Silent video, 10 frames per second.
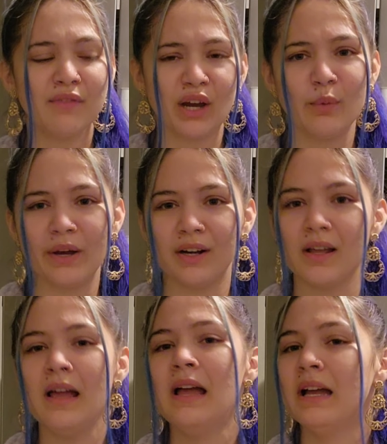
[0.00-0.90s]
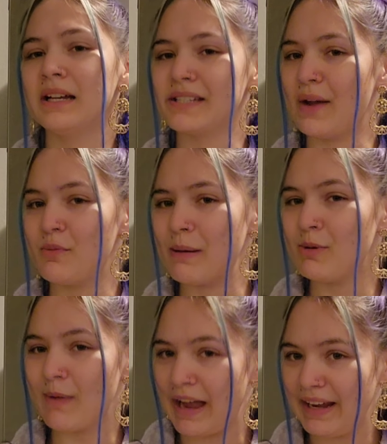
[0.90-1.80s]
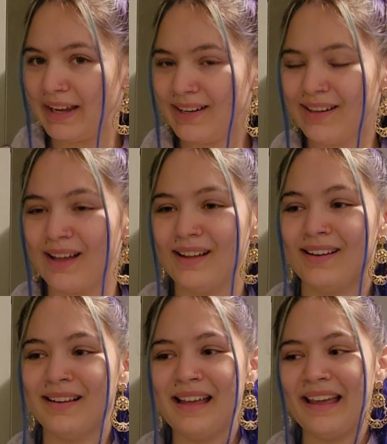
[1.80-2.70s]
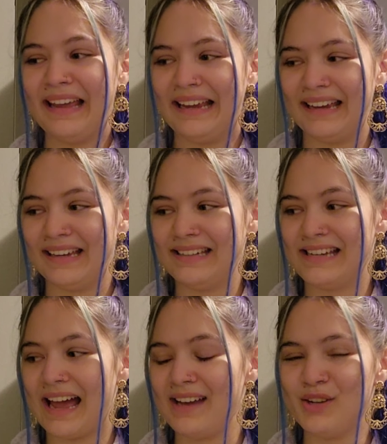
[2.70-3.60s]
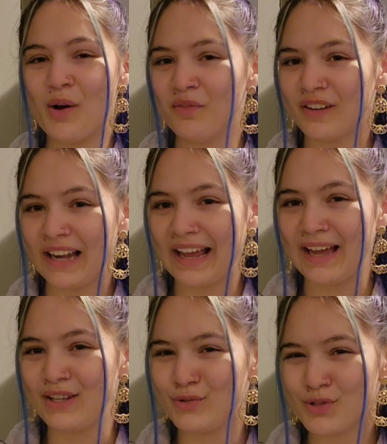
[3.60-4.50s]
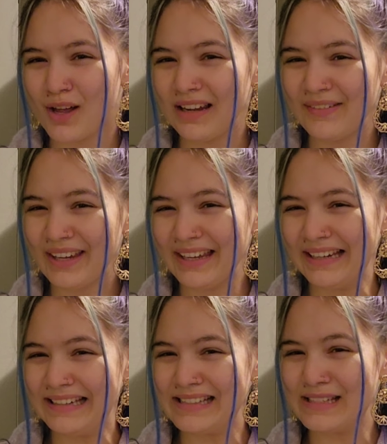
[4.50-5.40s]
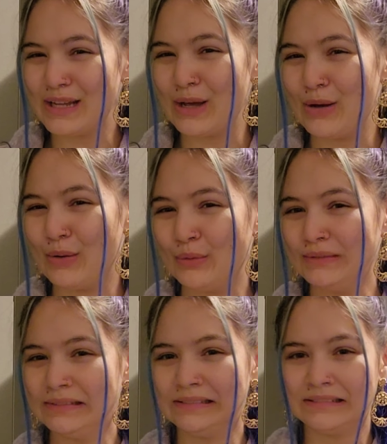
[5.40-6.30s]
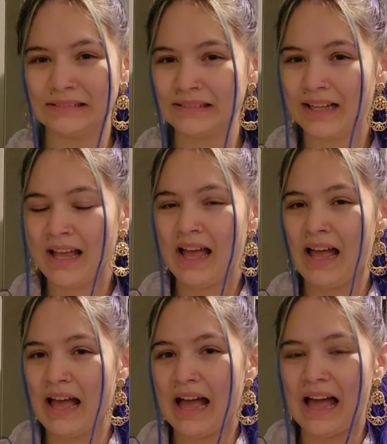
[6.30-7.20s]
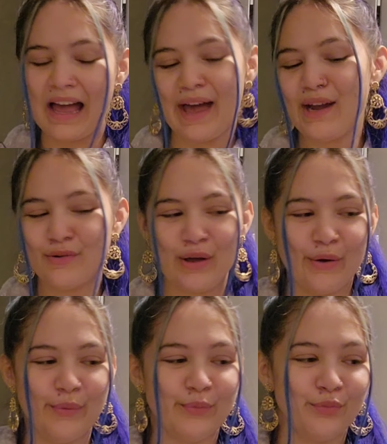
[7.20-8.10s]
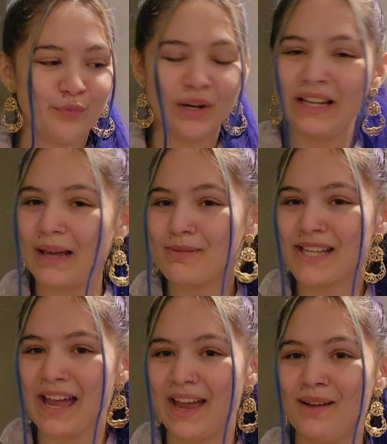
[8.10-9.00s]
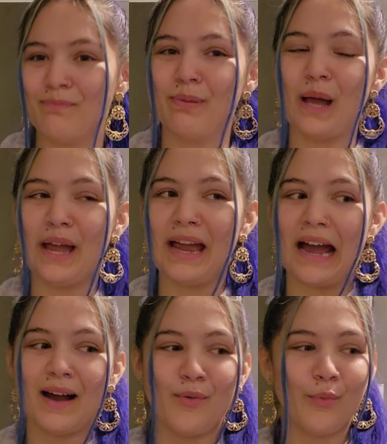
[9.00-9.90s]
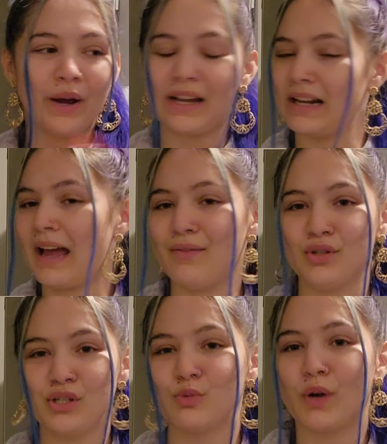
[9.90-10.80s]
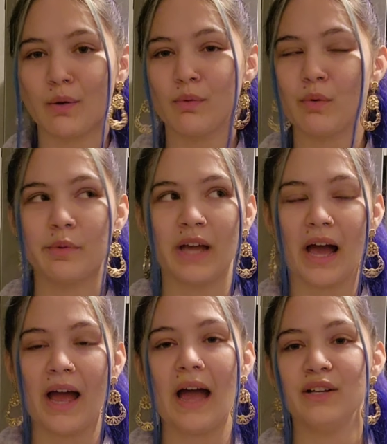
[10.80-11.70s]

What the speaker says: Very weird, because I remember buying it and I don't feel like I used all of it. So I don't know, really upset, but we're gonna have to just work with what we got.